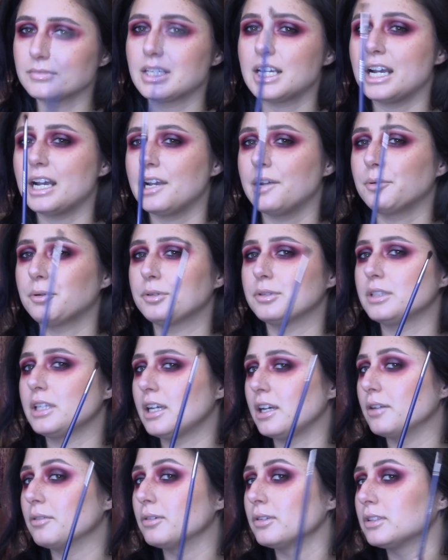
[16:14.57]
I will
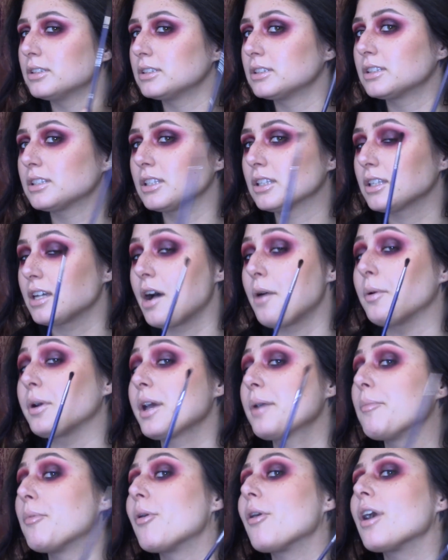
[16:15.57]

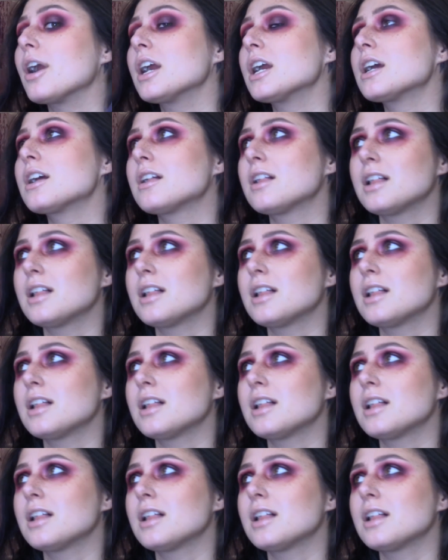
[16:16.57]
get more.